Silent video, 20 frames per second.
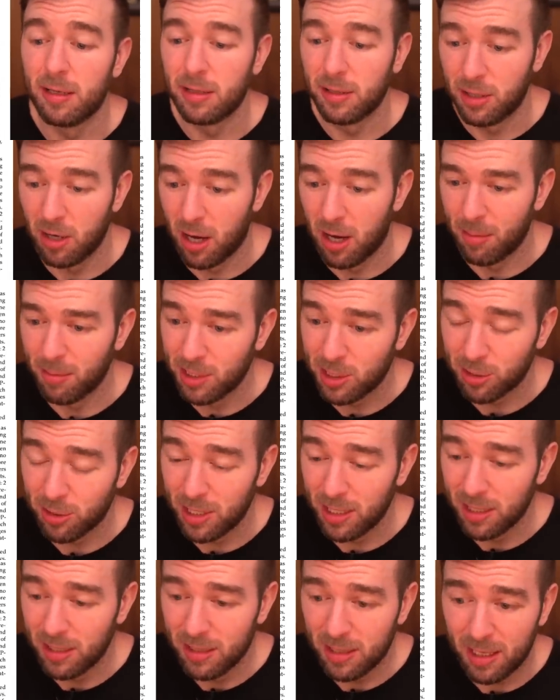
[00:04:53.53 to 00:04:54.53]

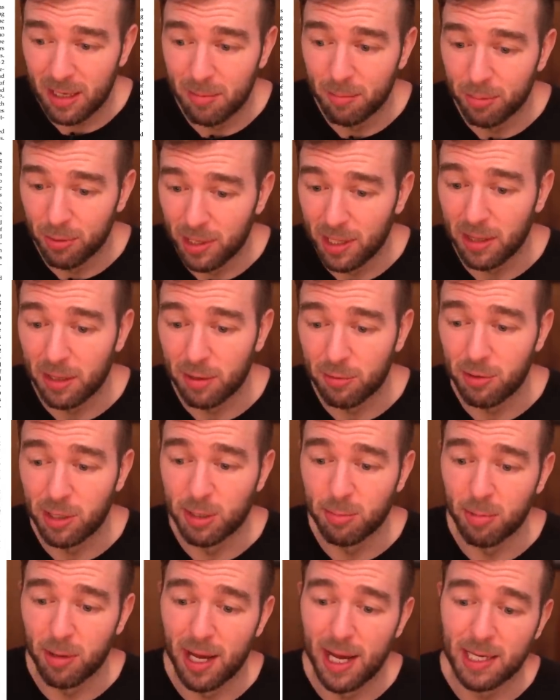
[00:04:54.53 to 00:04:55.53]
Spirometry in
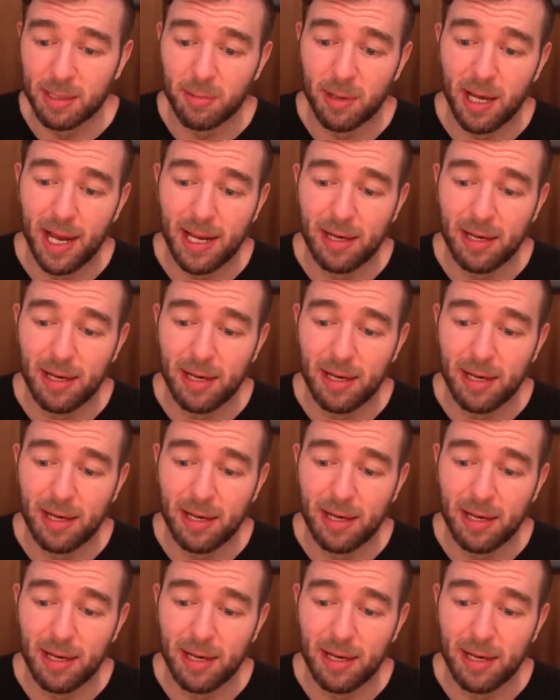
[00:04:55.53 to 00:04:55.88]
platelet-rich plasma.